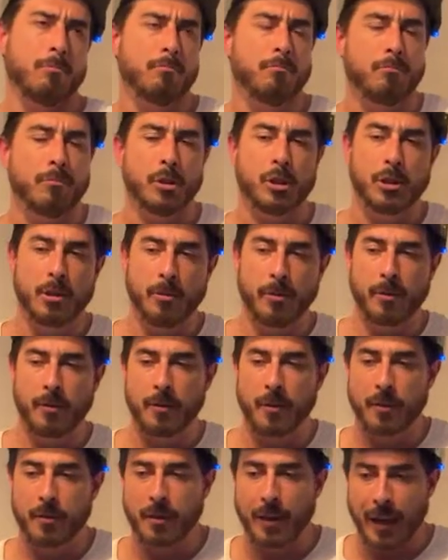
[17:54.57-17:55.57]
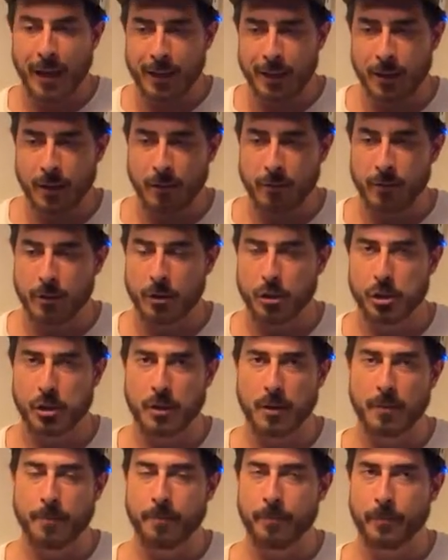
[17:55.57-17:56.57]
But she was in the standing division,
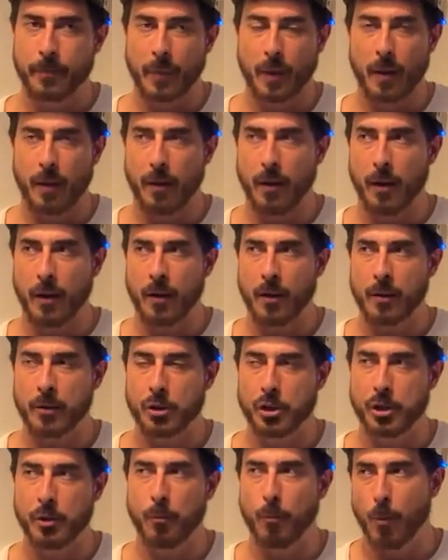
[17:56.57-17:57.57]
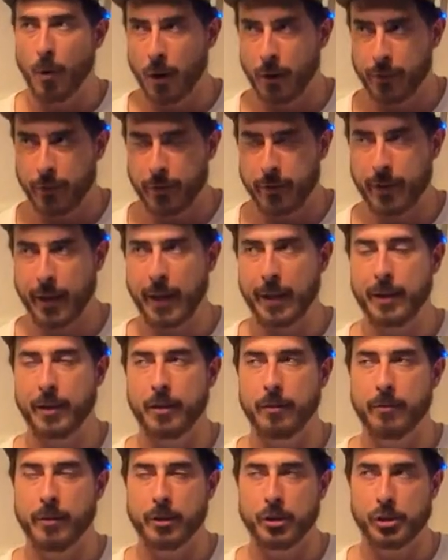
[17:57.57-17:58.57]
and she won the standing
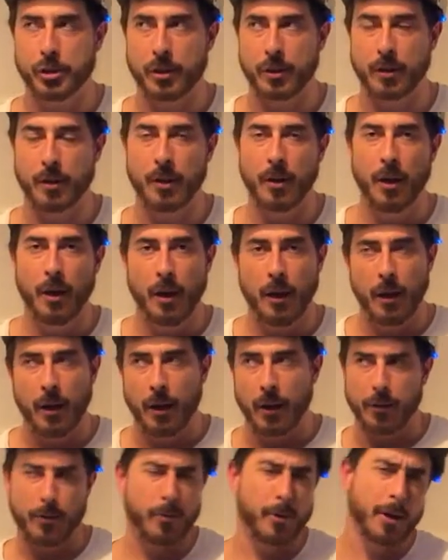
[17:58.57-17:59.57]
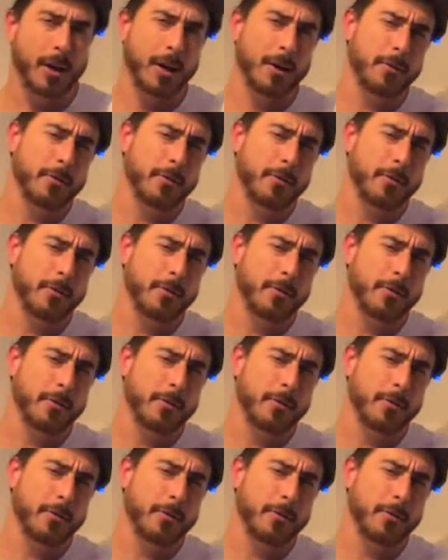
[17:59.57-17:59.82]
division. And so I kind of